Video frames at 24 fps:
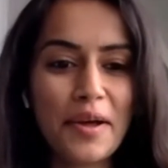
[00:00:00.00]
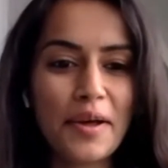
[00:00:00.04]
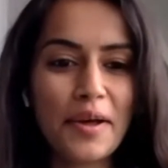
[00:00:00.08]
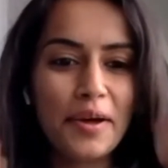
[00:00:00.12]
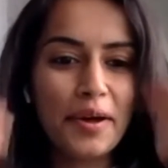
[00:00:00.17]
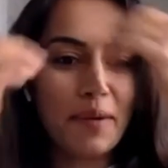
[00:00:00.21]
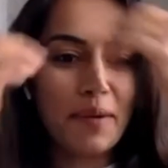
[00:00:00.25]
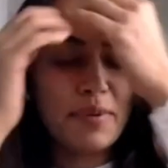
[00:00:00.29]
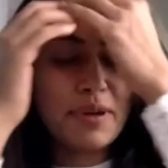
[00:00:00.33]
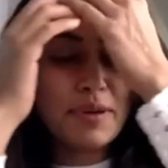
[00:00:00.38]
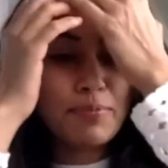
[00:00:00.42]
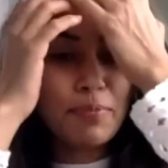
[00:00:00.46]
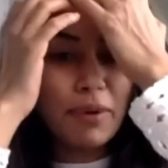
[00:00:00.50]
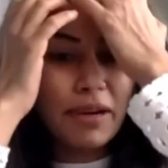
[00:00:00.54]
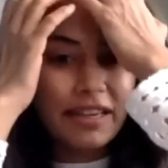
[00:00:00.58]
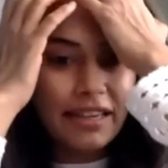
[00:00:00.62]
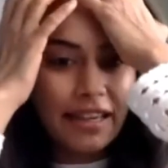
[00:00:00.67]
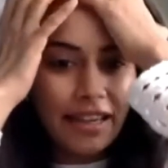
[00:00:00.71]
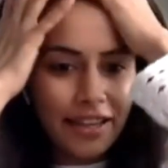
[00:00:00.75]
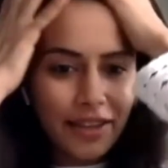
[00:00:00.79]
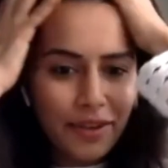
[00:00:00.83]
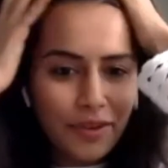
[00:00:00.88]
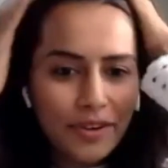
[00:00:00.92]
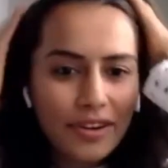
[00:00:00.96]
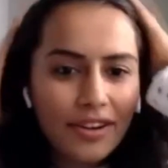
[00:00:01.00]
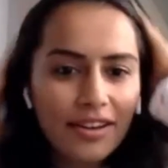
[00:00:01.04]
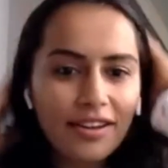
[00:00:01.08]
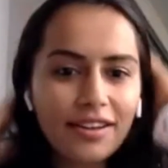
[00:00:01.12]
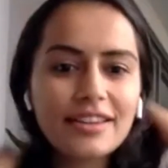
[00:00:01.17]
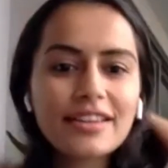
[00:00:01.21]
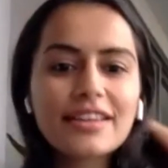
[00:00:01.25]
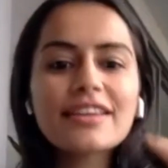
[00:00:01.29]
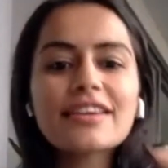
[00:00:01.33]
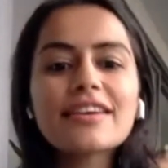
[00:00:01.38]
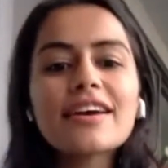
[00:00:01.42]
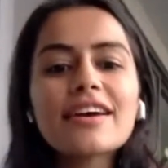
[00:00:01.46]
But
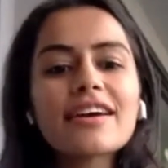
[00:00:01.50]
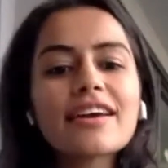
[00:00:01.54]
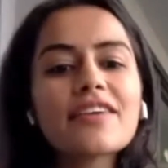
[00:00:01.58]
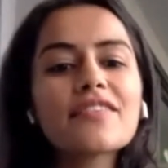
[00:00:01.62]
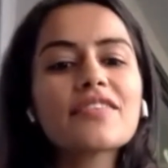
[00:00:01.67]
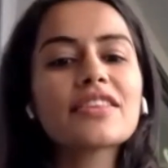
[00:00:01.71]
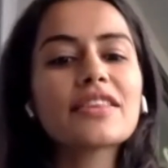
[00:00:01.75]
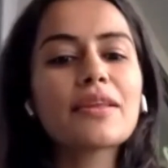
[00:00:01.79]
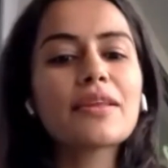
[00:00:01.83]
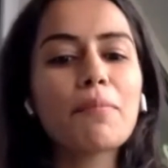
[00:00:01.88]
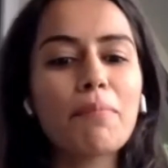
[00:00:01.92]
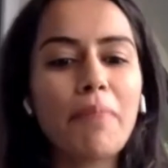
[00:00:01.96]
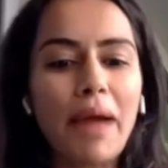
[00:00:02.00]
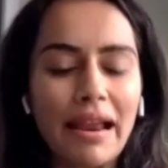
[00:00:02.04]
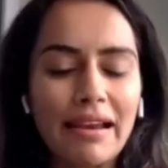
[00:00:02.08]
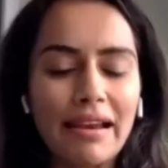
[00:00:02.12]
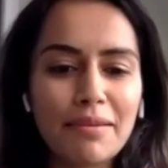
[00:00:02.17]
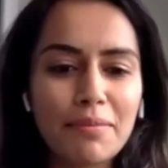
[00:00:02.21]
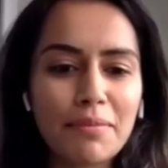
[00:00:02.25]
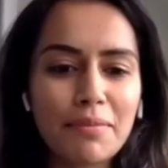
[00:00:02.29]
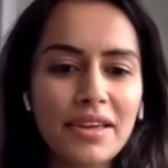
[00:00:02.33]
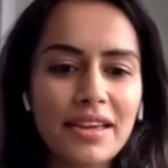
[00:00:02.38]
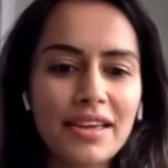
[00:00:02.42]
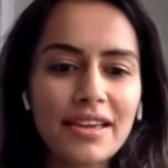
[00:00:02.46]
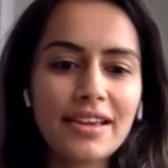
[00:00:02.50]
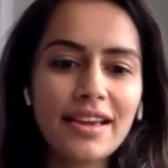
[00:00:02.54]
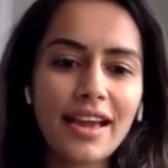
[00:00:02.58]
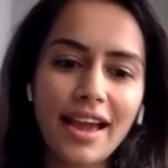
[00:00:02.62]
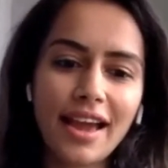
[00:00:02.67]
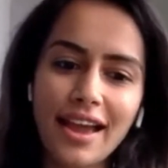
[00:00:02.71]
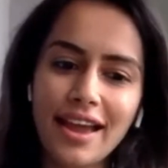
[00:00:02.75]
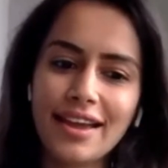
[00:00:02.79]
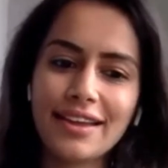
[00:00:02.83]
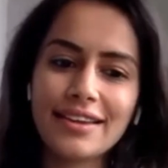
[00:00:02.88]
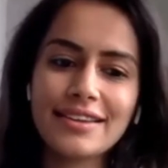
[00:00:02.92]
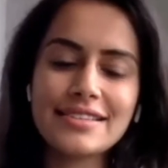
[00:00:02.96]
particularly given the pandemic,
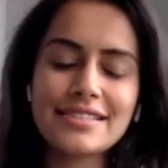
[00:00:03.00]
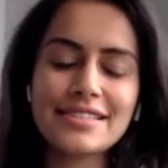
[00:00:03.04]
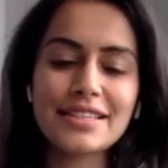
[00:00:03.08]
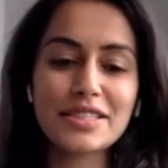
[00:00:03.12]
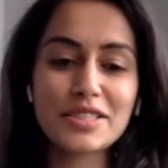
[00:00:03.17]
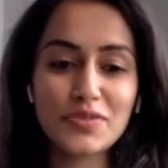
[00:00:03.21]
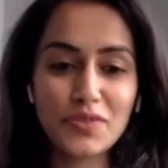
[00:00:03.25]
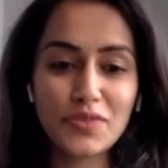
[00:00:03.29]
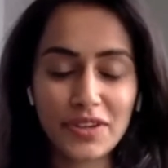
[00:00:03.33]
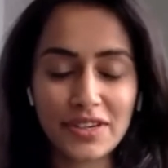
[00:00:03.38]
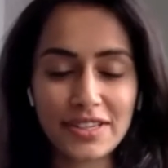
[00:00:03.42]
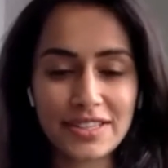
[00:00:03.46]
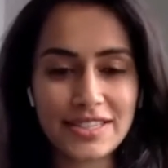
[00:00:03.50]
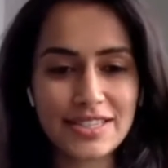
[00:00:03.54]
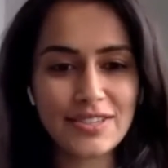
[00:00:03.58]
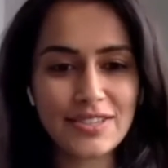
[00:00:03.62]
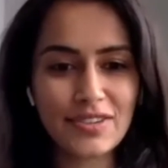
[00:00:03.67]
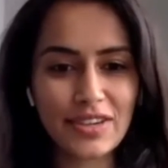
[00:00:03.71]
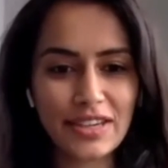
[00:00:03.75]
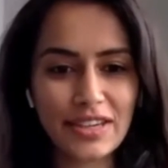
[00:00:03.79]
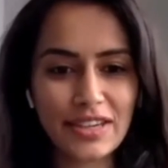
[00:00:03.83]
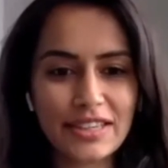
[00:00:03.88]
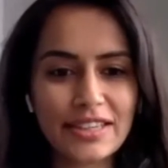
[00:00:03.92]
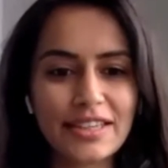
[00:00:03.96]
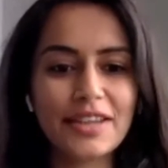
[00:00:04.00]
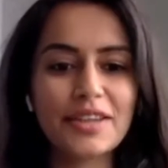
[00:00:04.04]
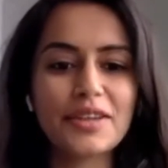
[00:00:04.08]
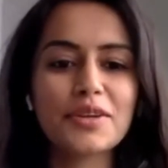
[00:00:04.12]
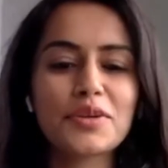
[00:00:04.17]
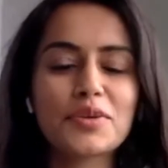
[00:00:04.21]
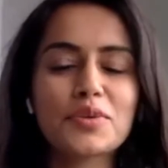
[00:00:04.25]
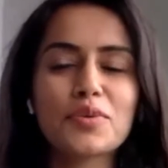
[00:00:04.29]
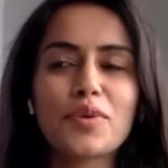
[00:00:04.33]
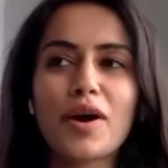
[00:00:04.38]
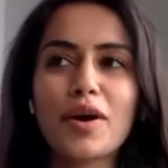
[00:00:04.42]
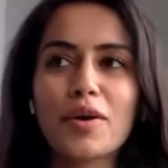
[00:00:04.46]
and since we're
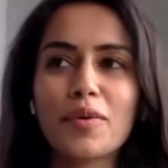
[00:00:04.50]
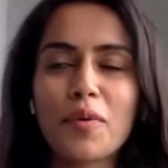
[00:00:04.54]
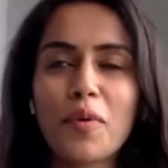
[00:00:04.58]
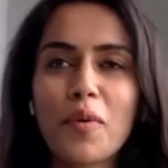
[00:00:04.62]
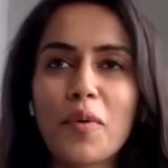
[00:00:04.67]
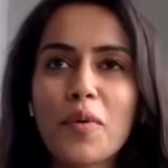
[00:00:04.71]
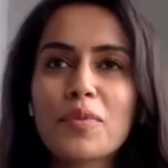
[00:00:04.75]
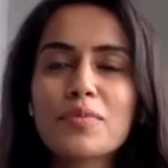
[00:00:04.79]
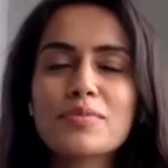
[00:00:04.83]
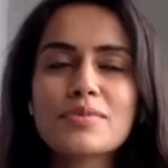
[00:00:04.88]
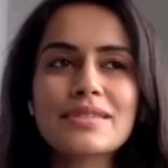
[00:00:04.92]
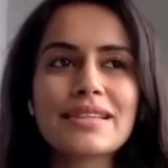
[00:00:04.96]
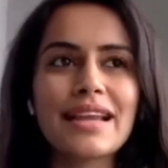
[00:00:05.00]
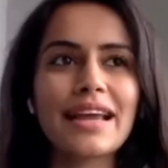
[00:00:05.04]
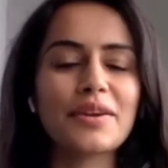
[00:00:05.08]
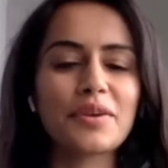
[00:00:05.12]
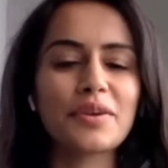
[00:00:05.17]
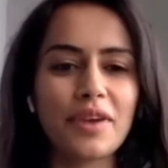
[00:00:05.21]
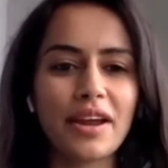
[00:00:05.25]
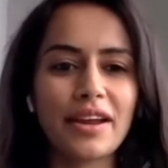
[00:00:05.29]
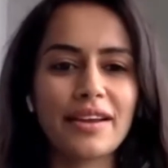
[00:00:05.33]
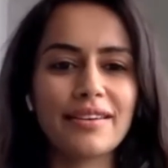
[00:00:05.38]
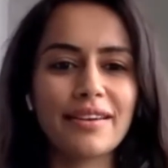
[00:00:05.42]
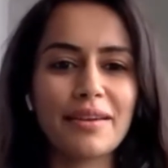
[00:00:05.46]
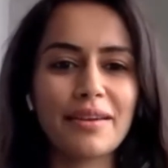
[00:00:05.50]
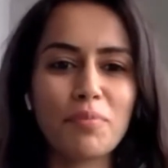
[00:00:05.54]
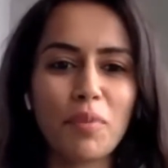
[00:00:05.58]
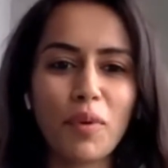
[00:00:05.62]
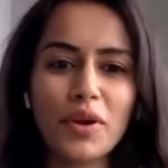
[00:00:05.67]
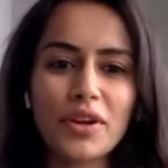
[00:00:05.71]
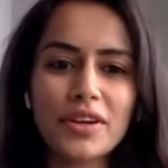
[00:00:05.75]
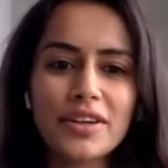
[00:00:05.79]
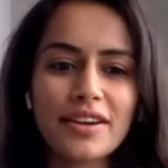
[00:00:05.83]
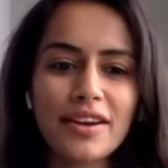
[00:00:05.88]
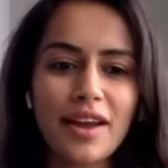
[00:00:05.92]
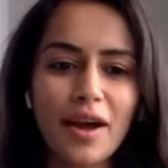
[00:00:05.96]
restricted to our homes, like you rightly
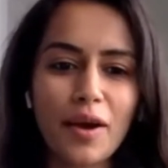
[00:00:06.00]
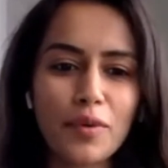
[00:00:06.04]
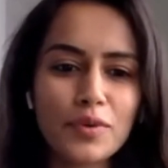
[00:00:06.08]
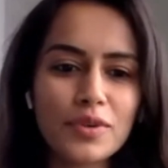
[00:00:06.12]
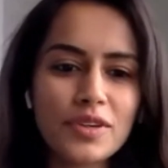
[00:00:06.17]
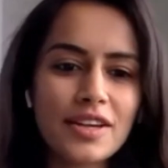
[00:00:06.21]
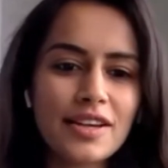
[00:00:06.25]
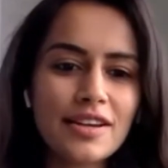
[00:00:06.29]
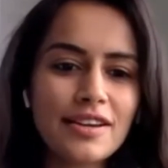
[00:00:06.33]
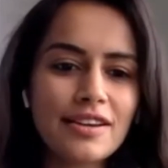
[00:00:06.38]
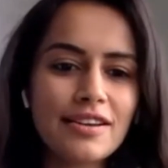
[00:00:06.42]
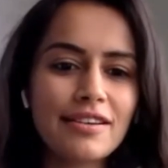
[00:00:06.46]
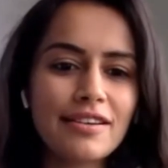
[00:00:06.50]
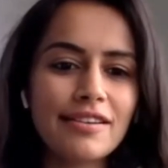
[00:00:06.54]
pointed out,